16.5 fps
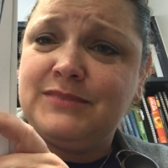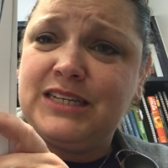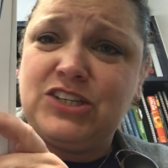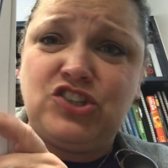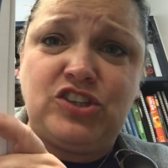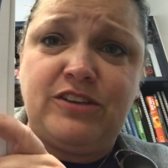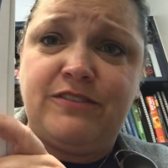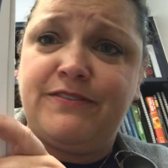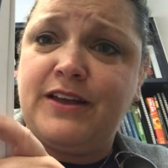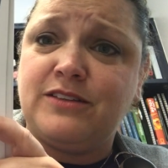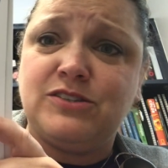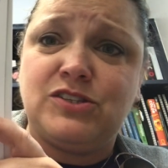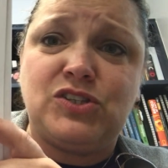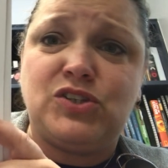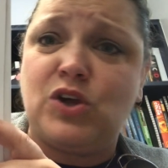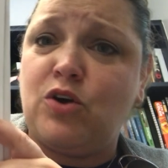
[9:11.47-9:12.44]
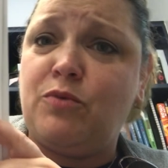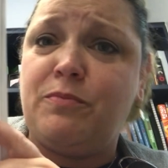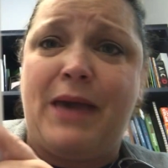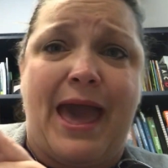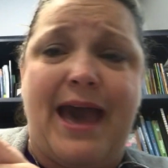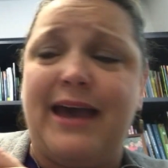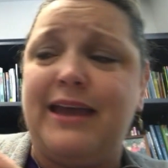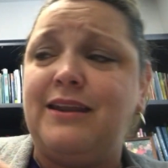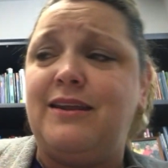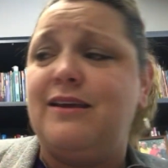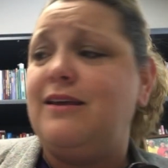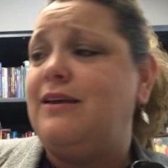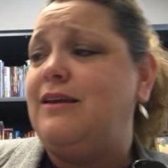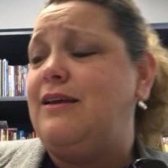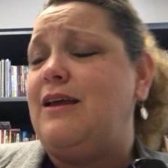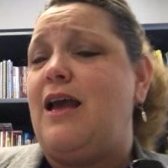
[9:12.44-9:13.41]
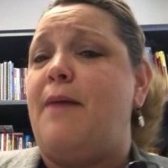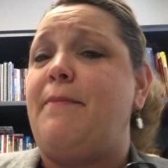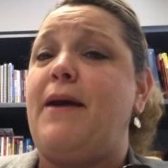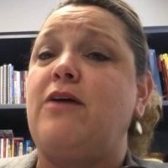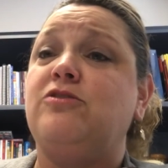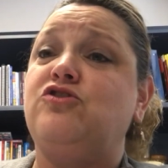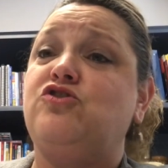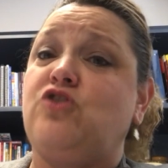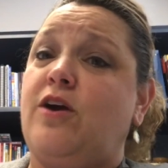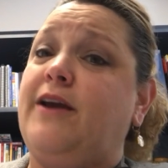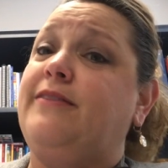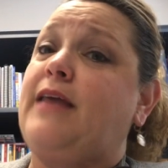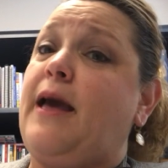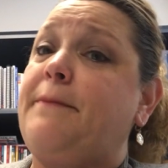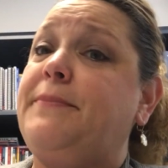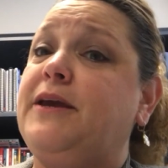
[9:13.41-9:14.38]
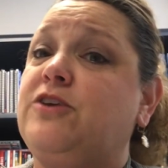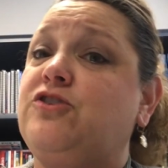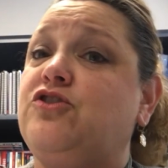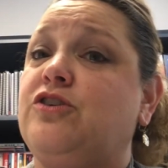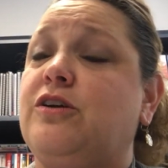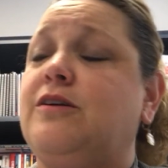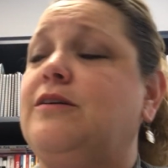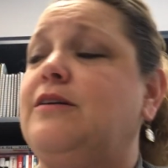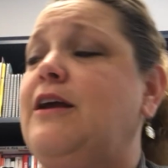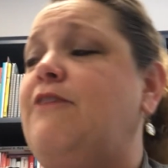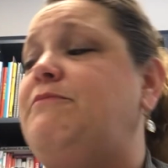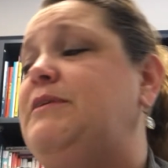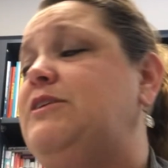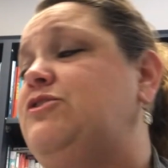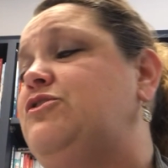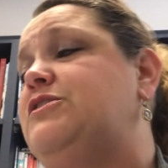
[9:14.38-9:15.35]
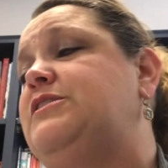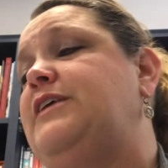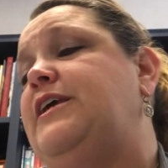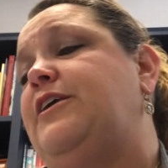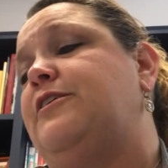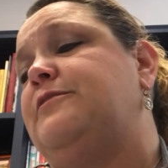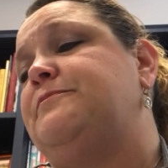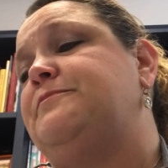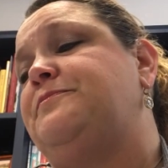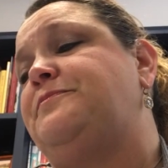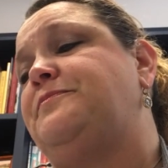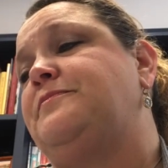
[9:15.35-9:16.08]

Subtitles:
She felt so bad about drawing that picture of Mr. Slinger.